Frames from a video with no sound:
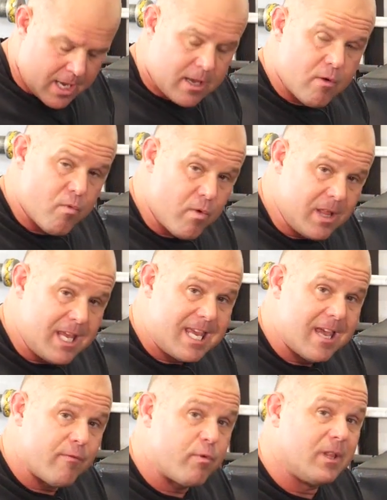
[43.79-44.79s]
can really
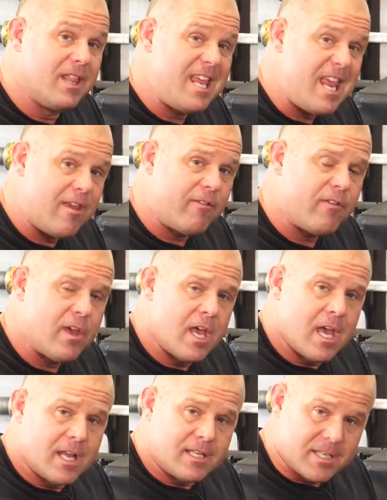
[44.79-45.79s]
give relief
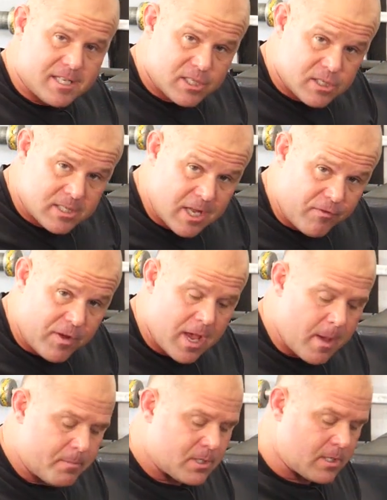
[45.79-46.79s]
to stiff
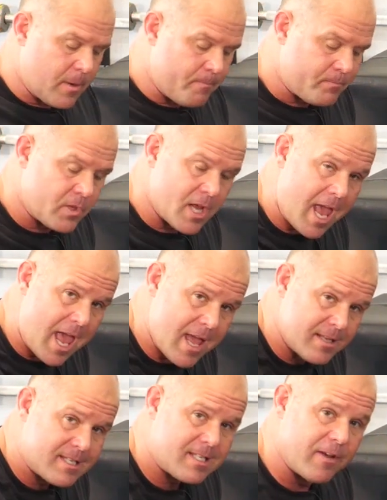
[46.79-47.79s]
hips
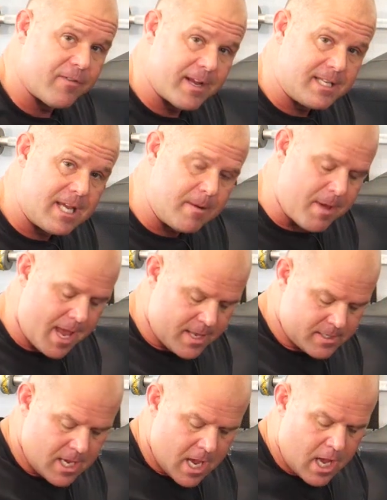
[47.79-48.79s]
and stiff IT
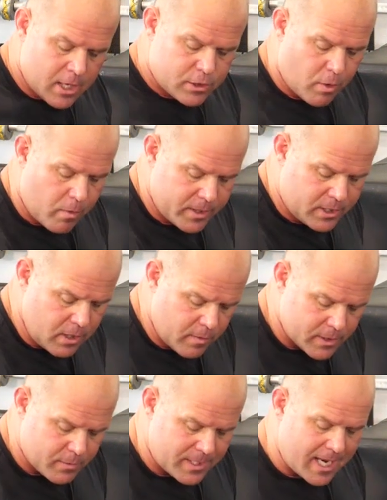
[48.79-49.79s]
bands. So what we do
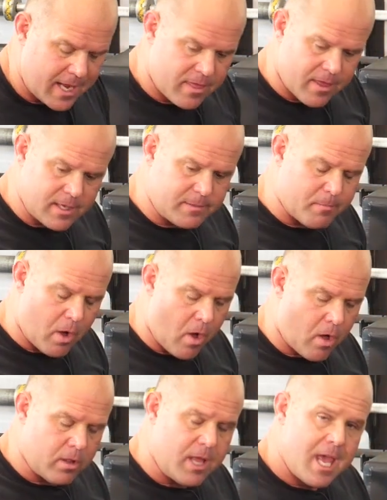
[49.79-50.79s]
is we take this
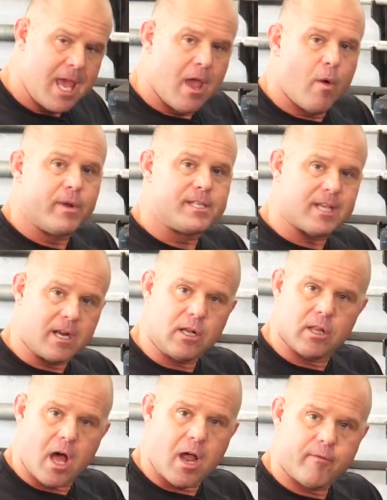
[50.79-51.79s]
ball, we set a
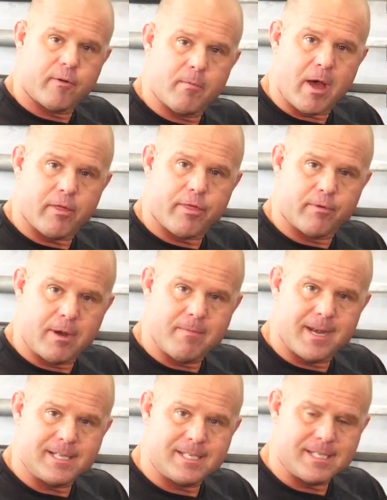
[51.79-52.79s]
clock for about 3
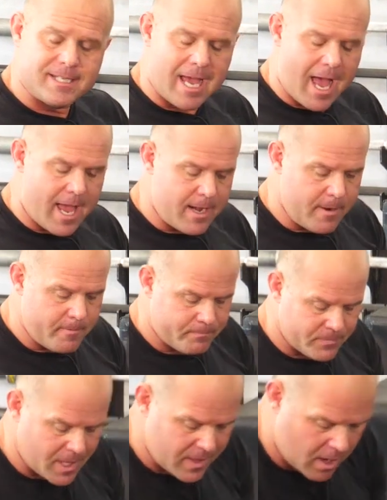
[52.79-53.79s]
minutes aside,
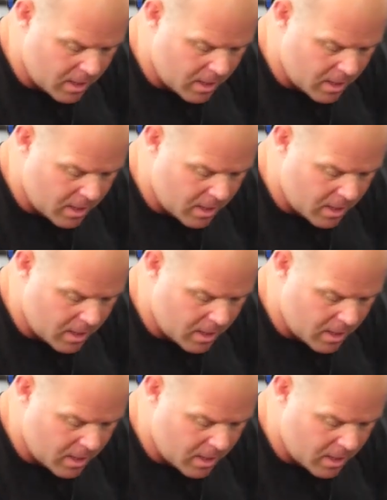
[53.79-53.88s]
and